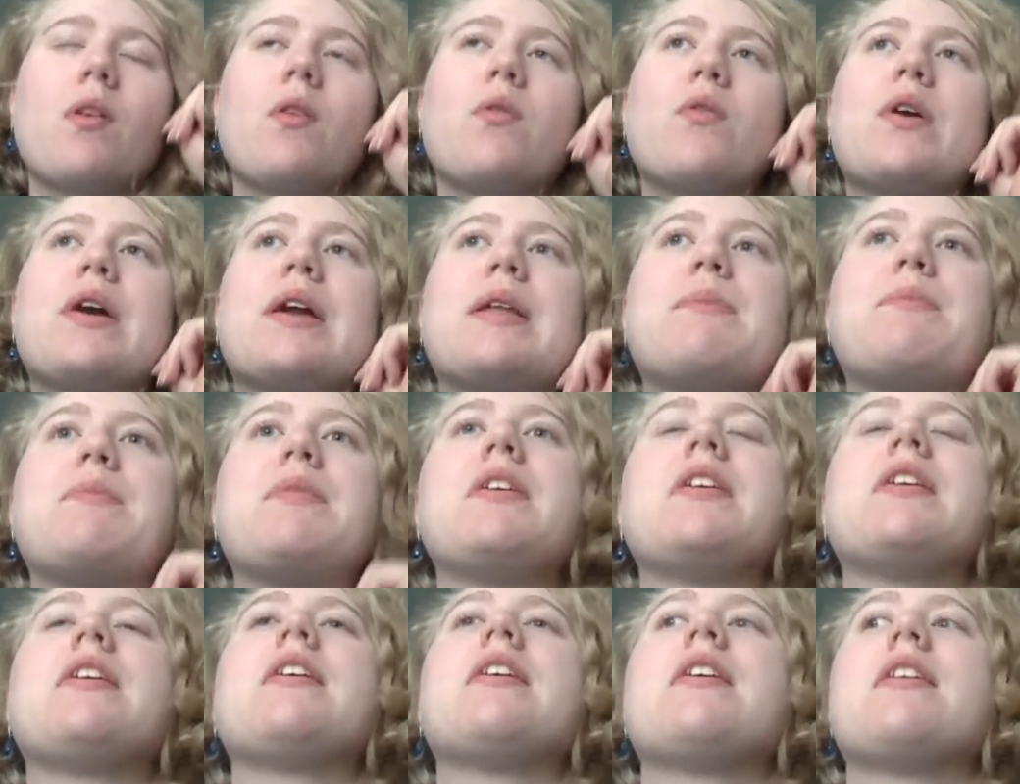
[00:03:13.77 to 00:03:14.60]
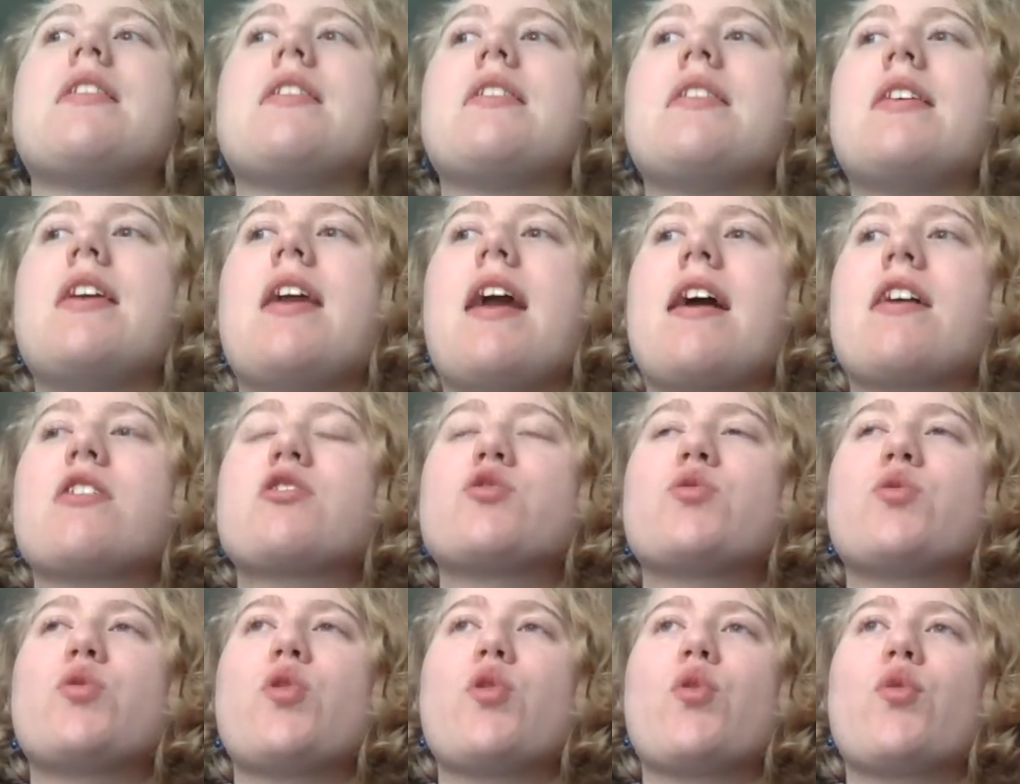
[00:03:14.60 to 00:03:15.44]
would be the
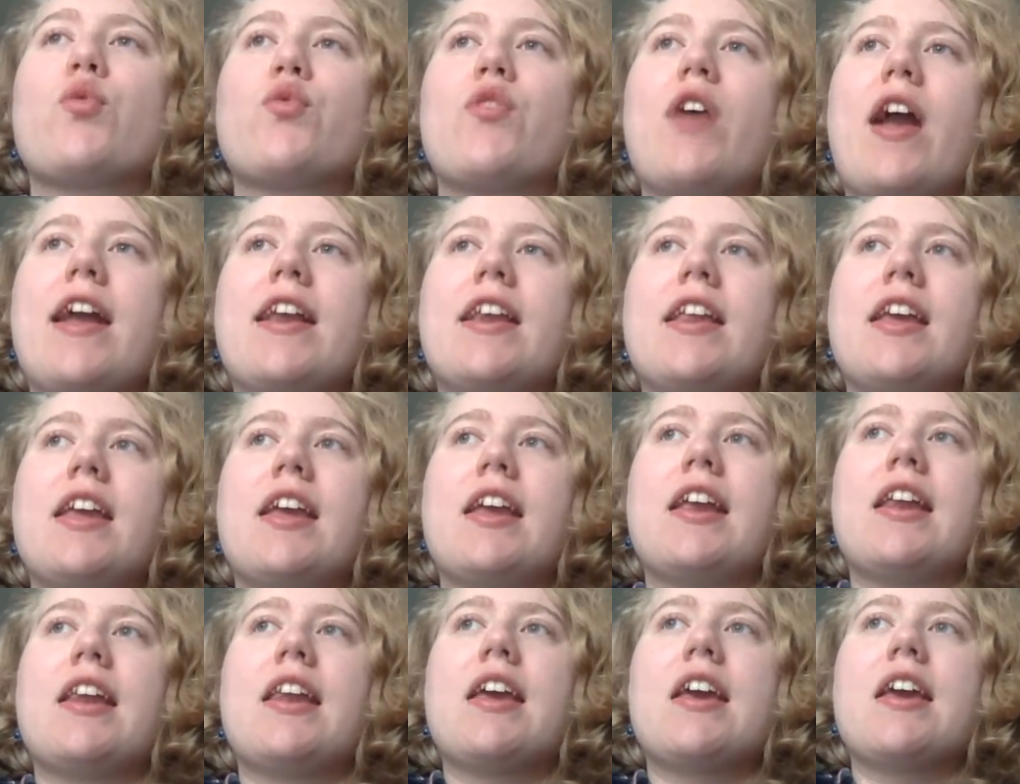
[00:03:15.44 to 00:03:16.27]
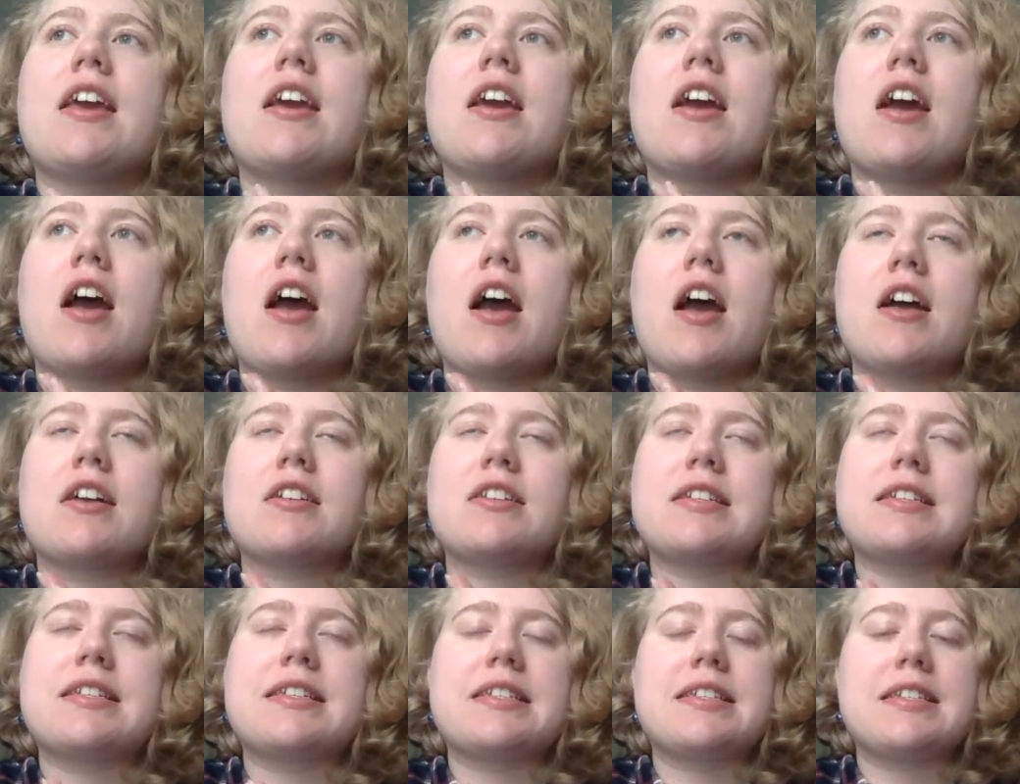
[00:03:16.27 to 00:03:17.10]
actual writing
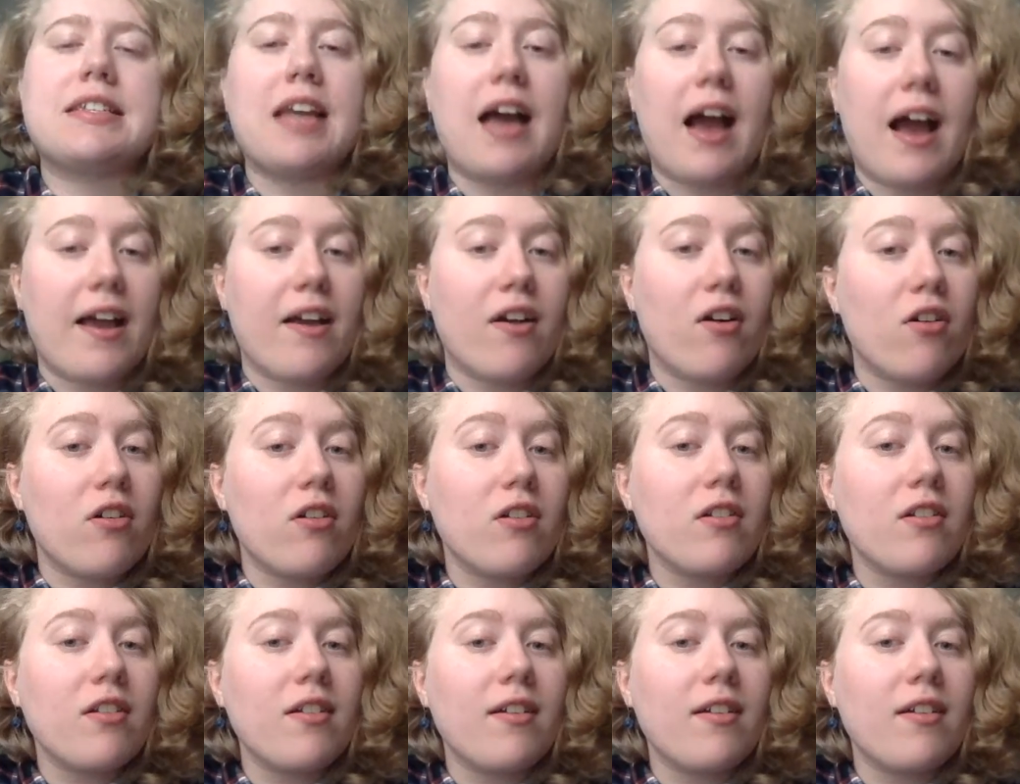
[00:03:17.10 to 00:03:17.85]
style,